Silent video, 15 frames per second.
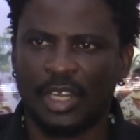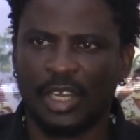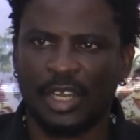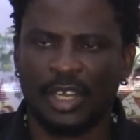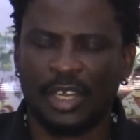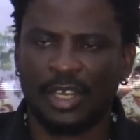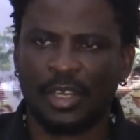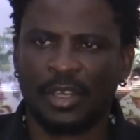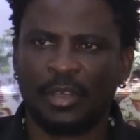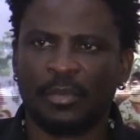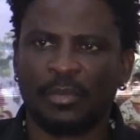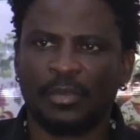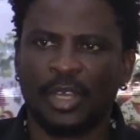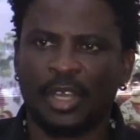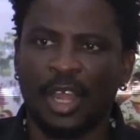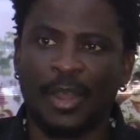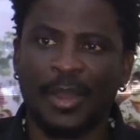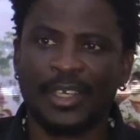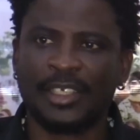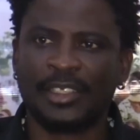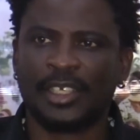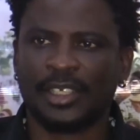our
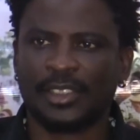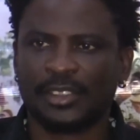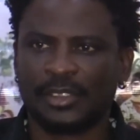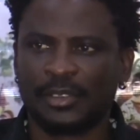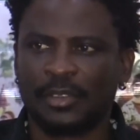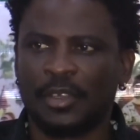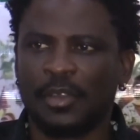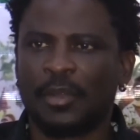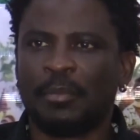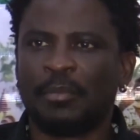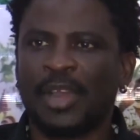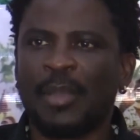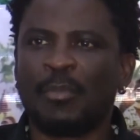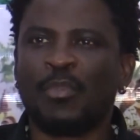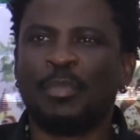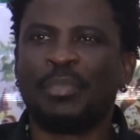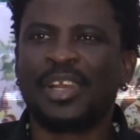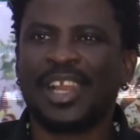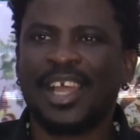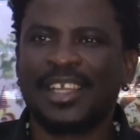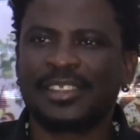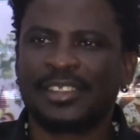leaders, by
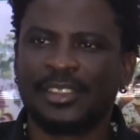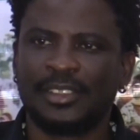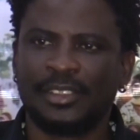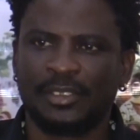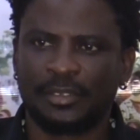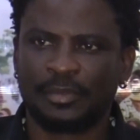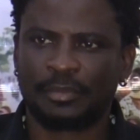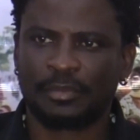mobilizing